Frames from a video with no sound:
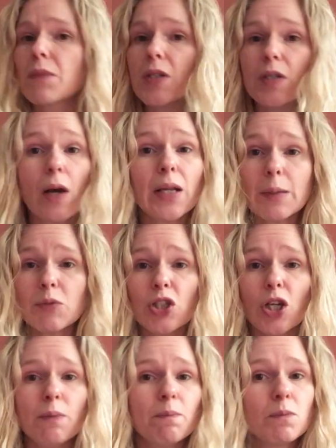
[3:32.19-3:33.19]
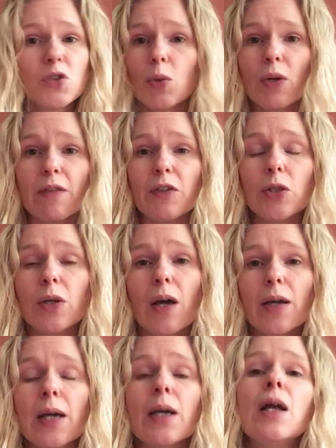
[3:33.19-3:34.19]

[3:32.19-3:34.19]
Entirely up to you, do whatever you like,